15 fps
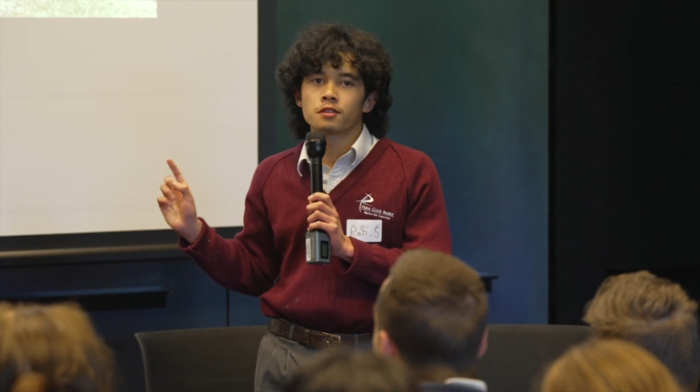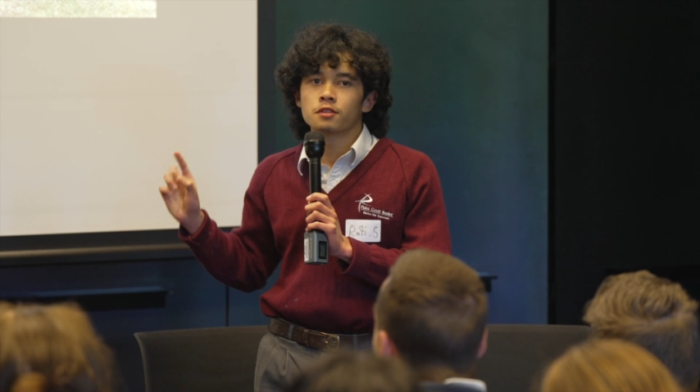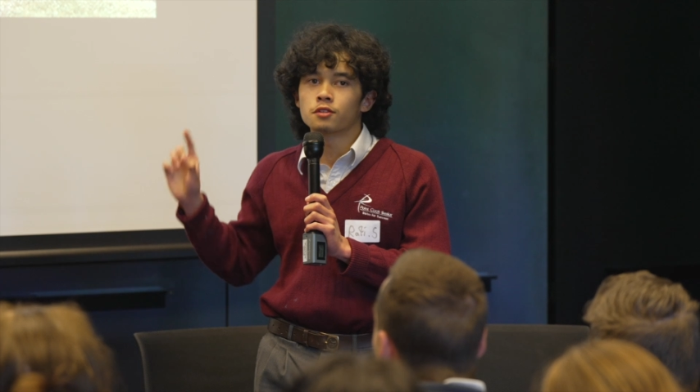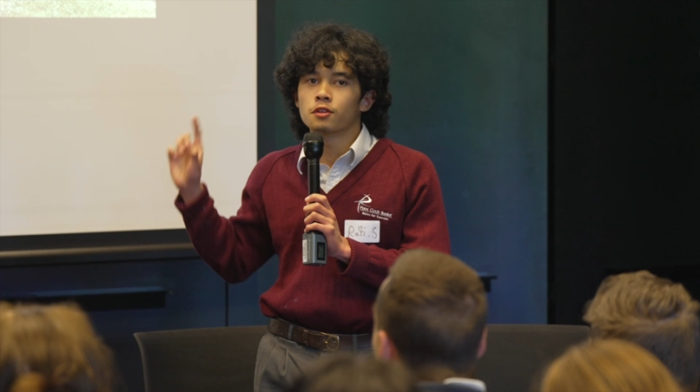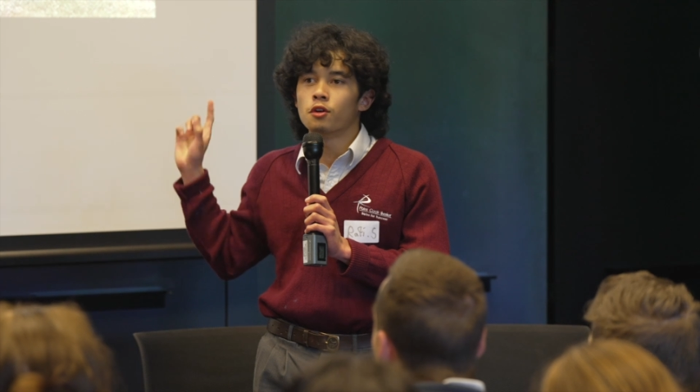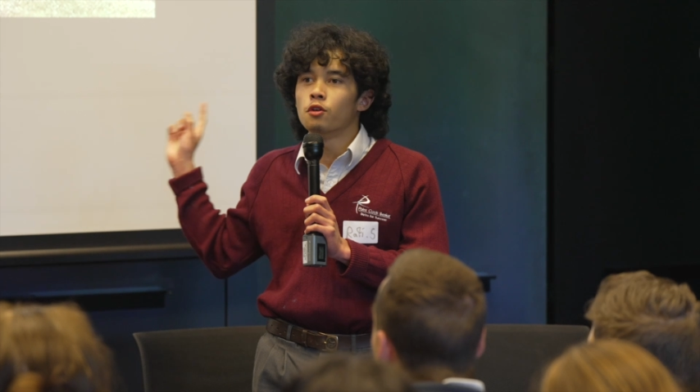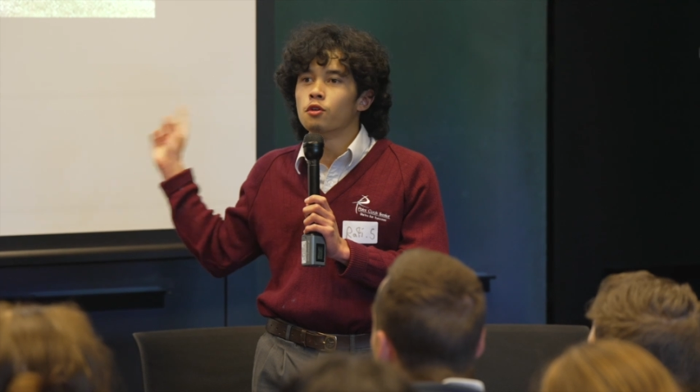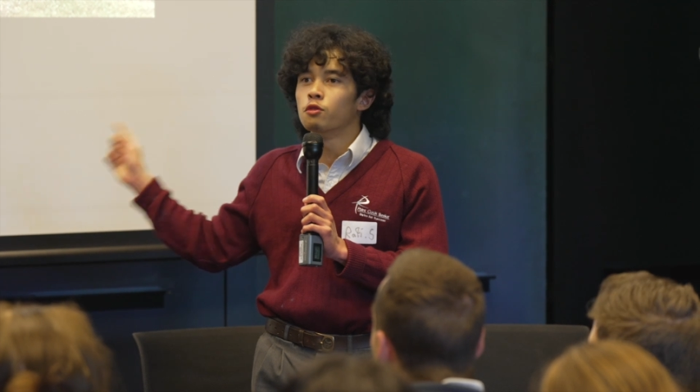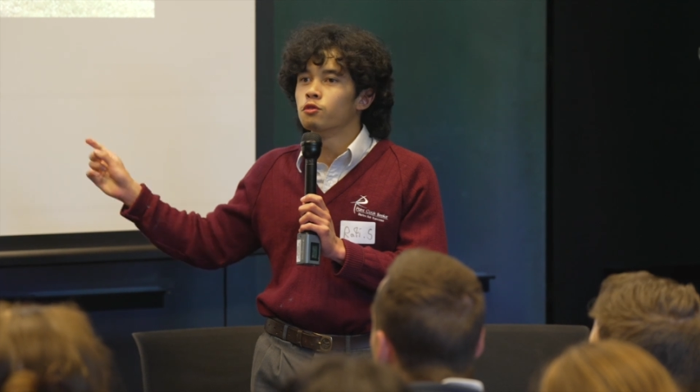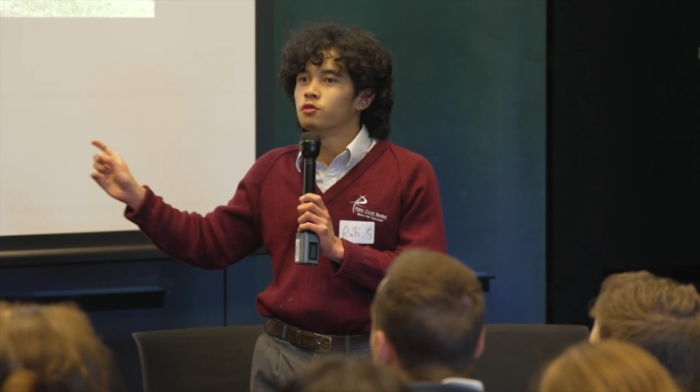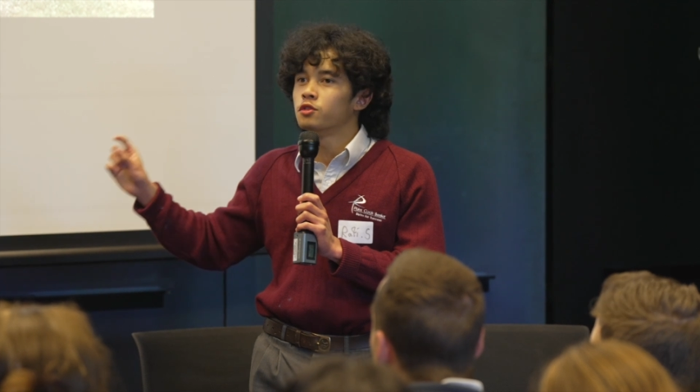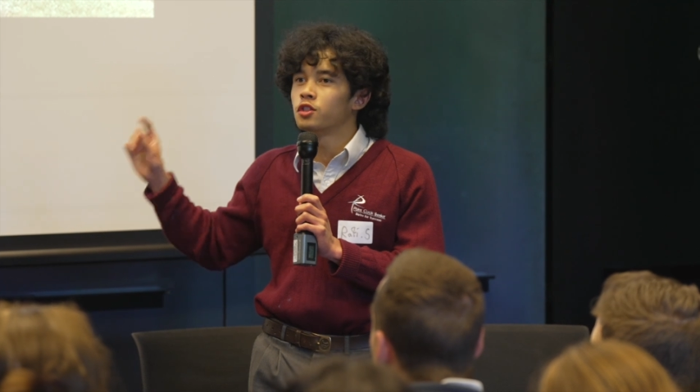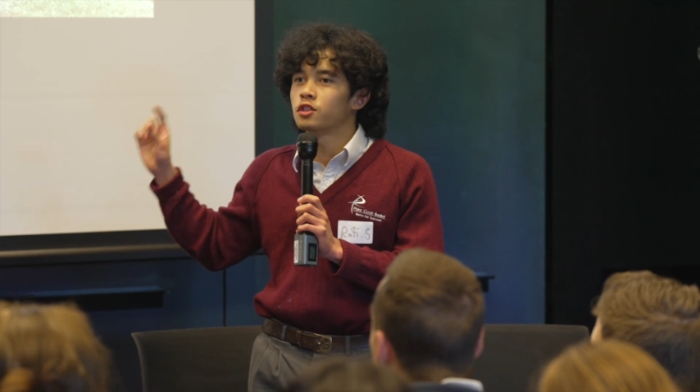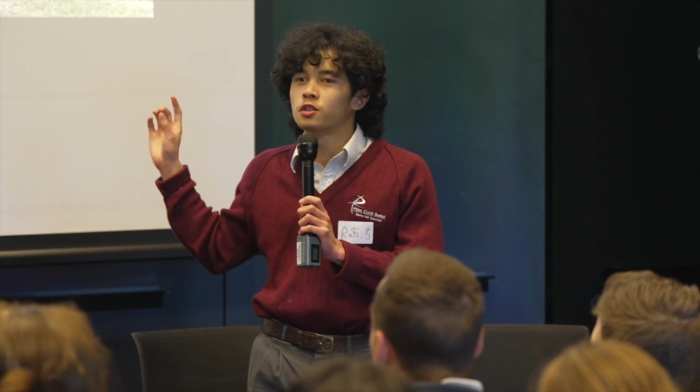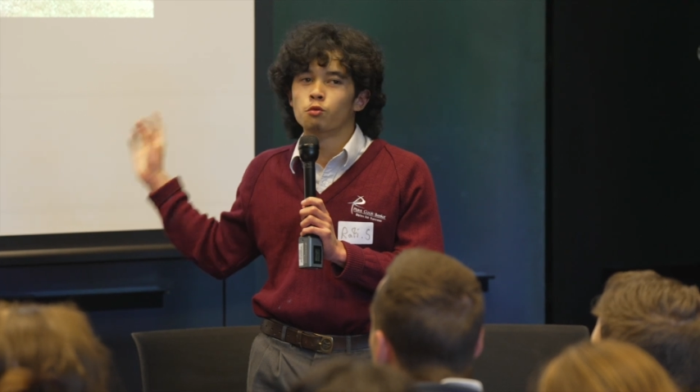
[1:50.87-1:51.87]
So
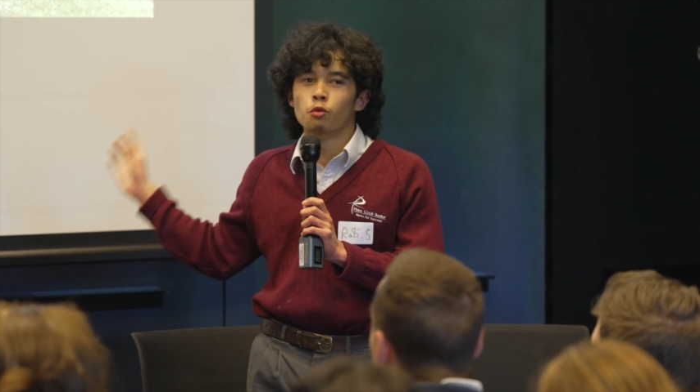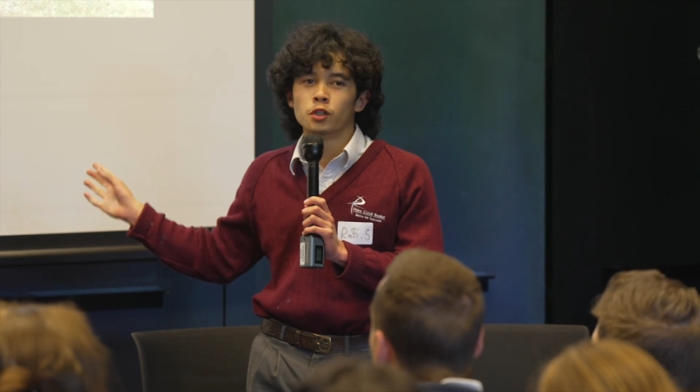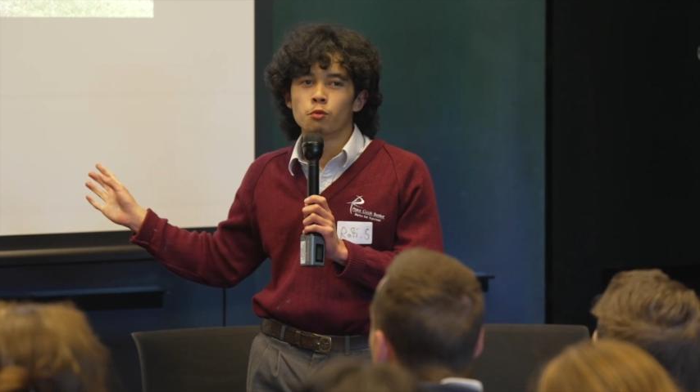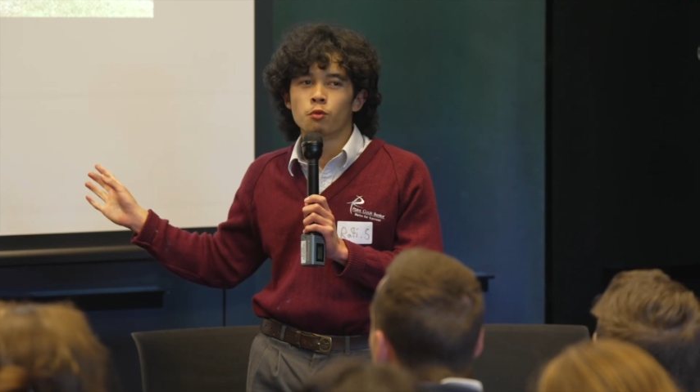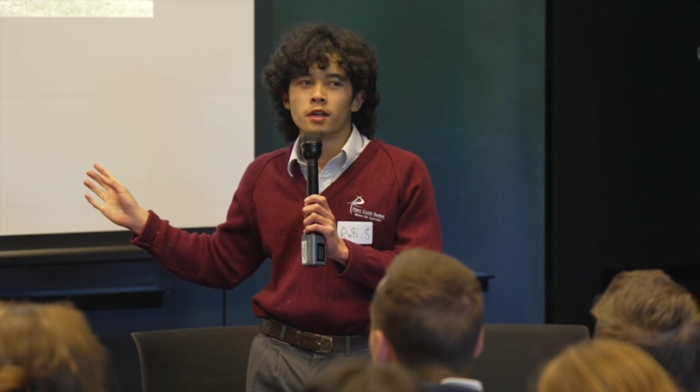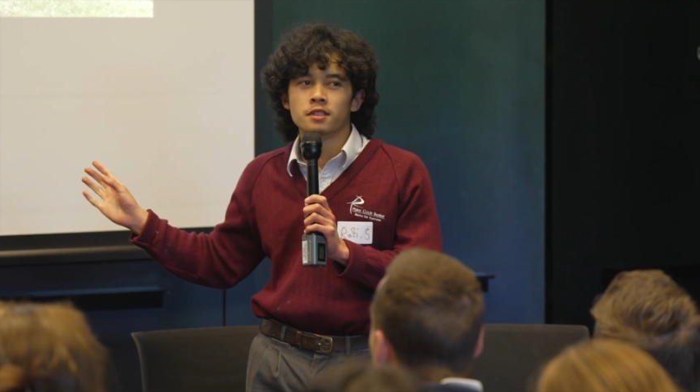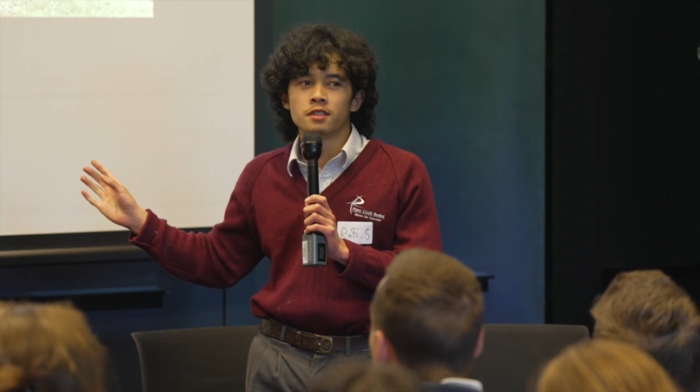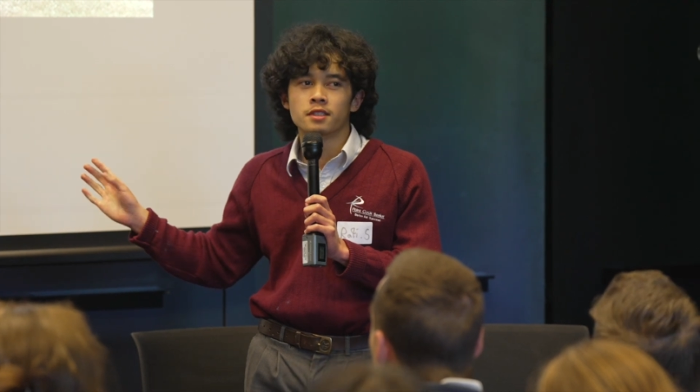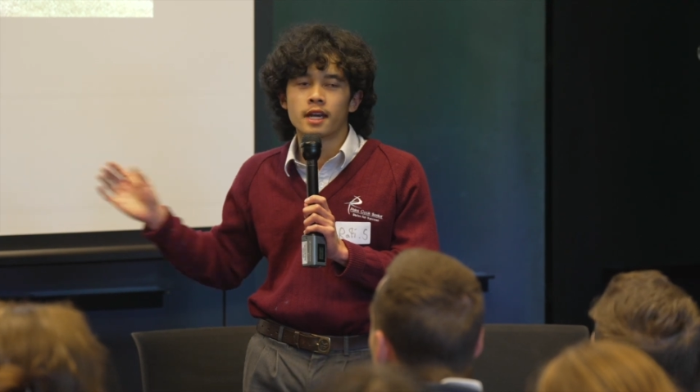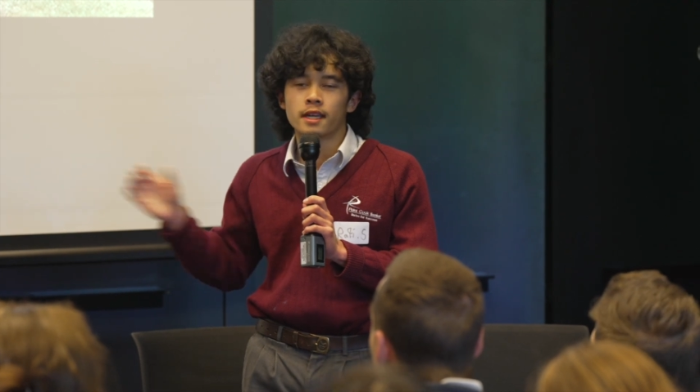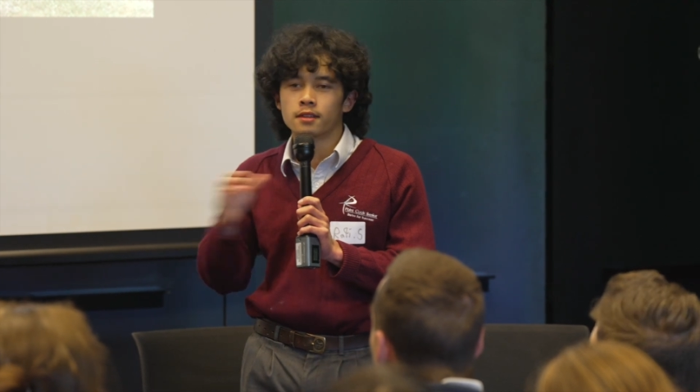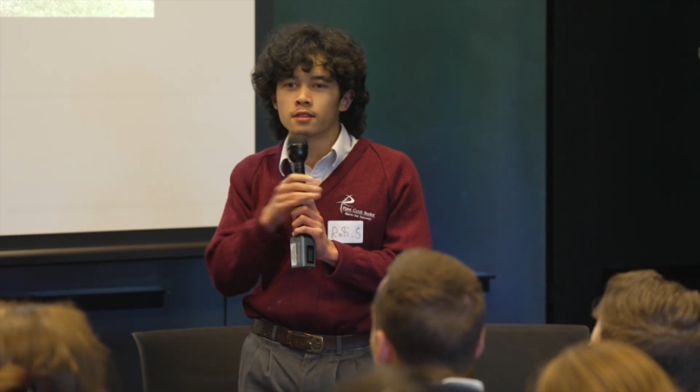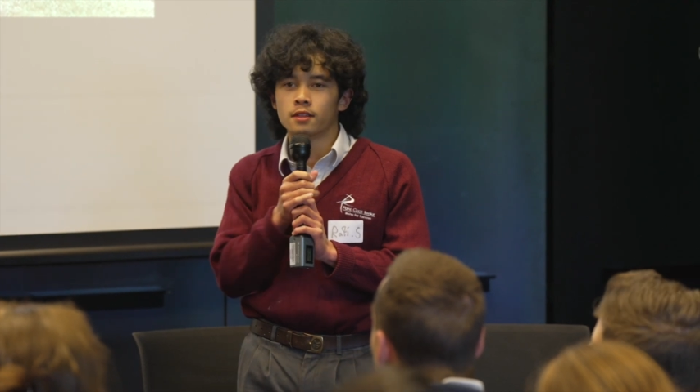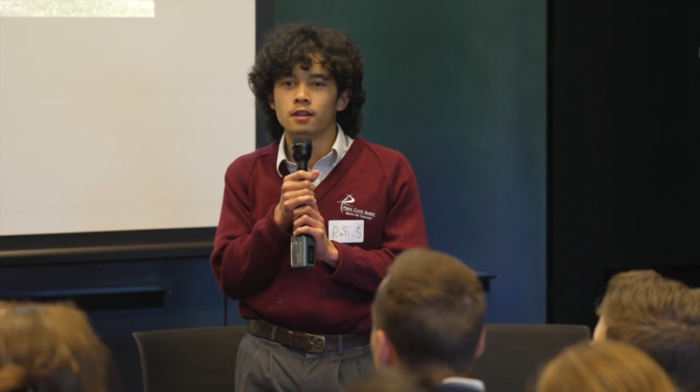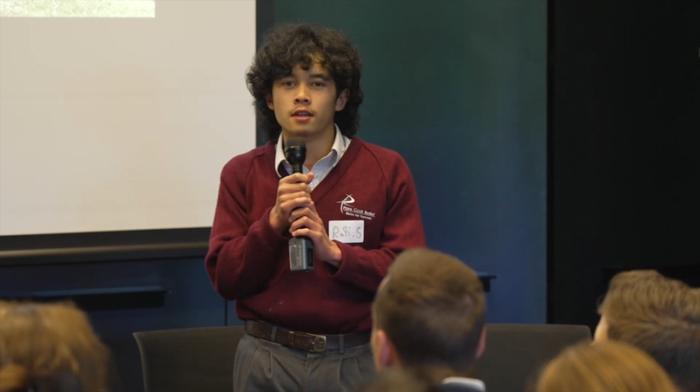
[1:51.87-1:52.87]
just the wooden ones
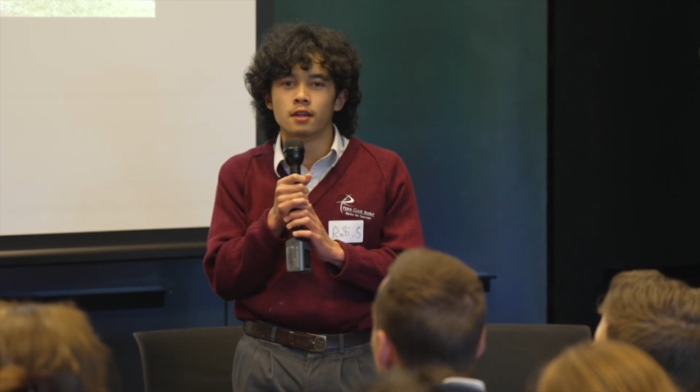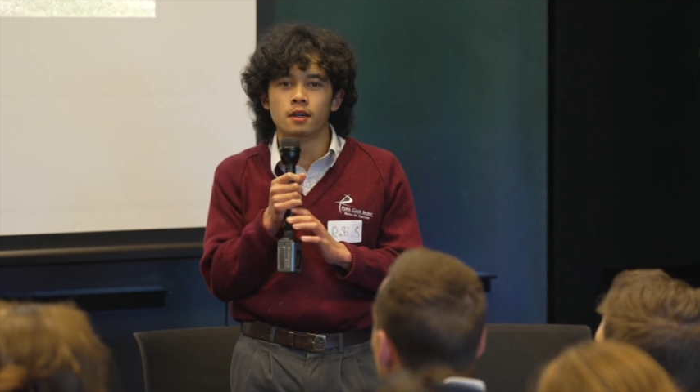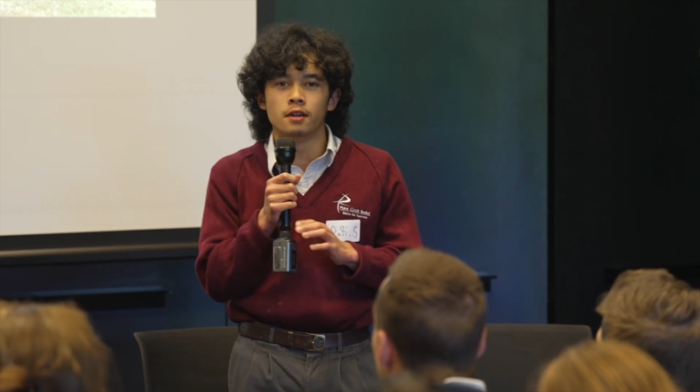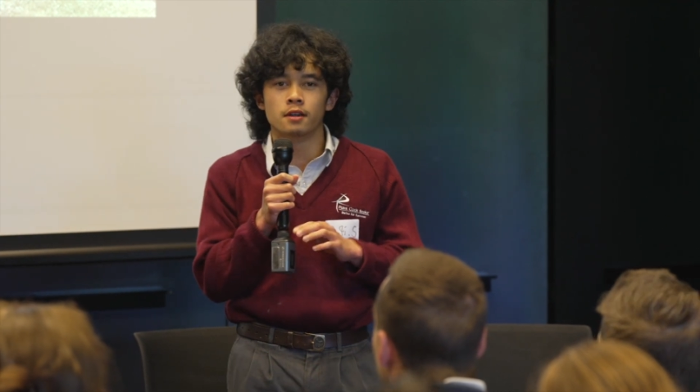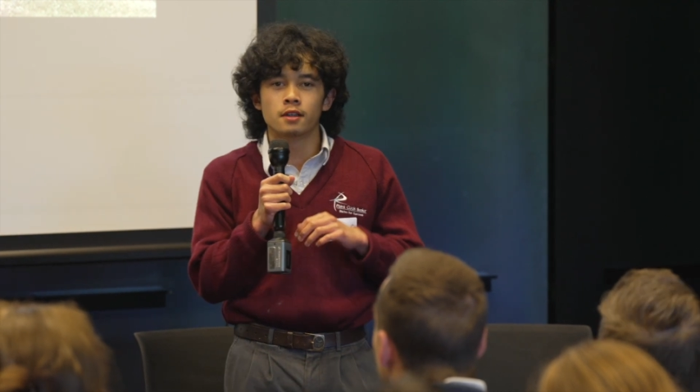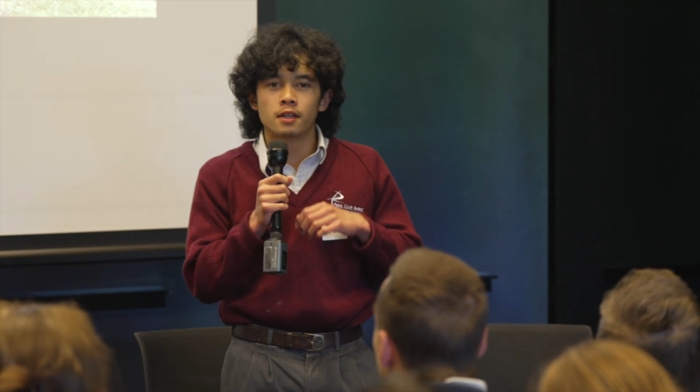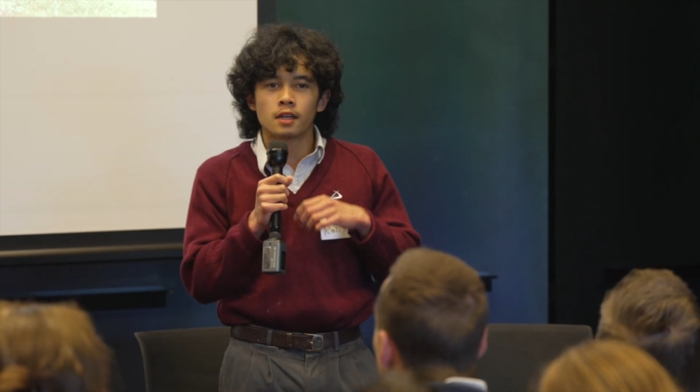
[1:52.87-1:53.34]
that I'm